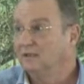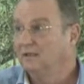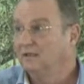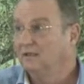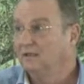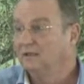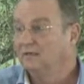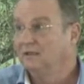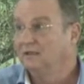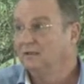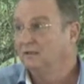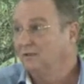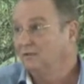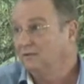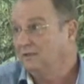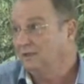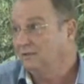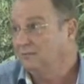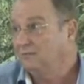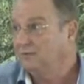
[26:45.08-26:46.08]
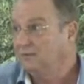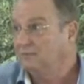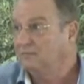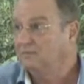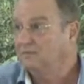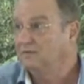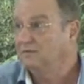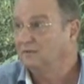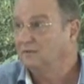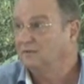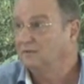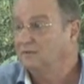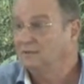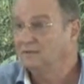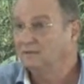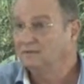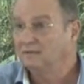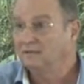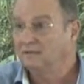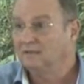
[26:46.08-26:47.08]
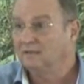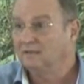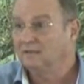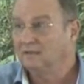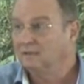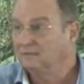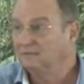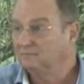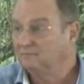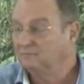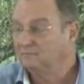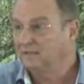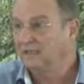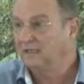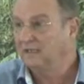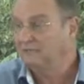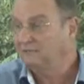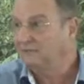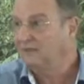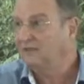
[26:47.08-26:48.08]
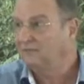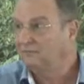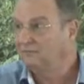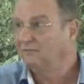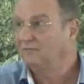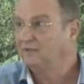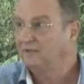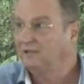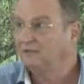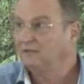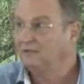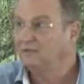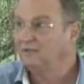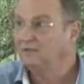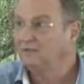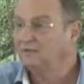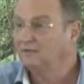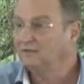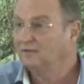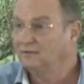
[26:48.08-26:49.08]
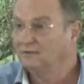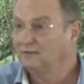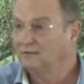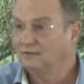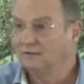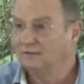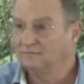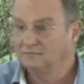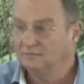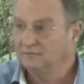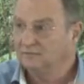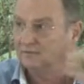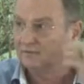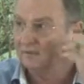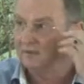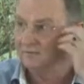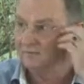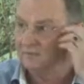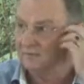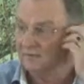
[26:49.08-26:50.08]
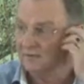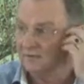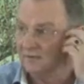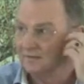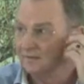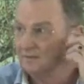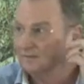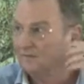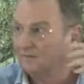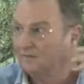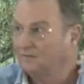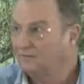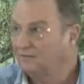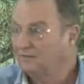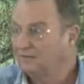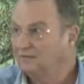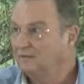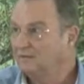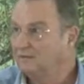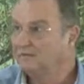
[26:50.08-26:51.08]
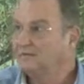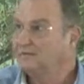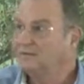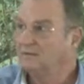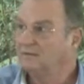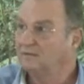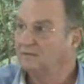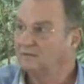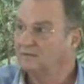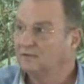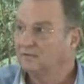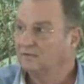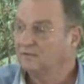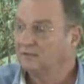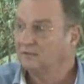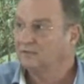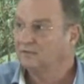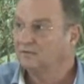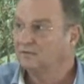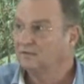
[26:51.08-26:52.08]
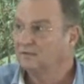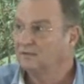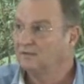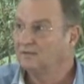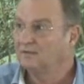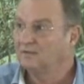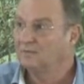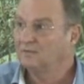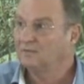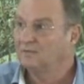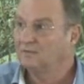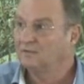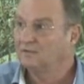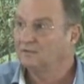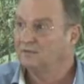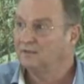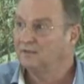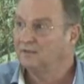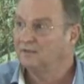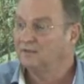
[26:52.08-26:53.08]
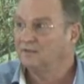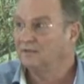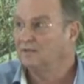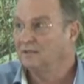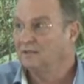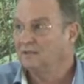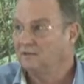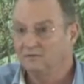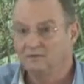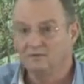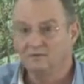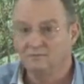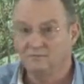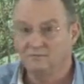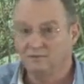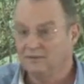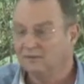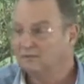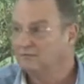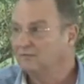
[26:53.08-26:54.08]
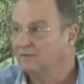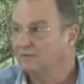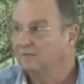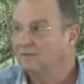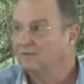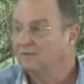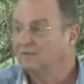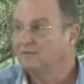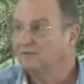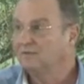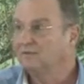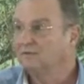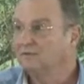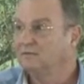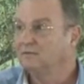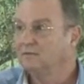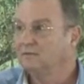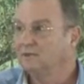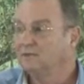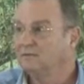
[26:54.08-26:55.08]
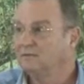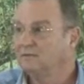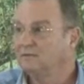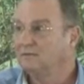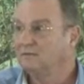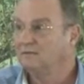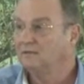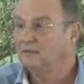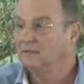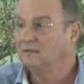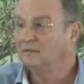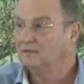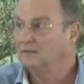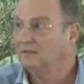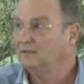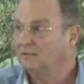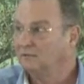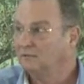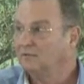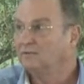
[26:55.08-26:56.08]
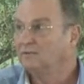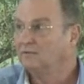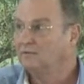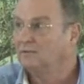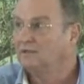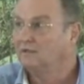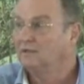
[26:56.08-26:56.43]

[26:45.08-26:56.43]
Uh, they know there are problems. I mean, they, they, they, they have half of the Sea. so you know, every second foreigner that's, that's coming along is telling them about the Sea, and they know it themselves. I mean, it's not that they, they ignore it.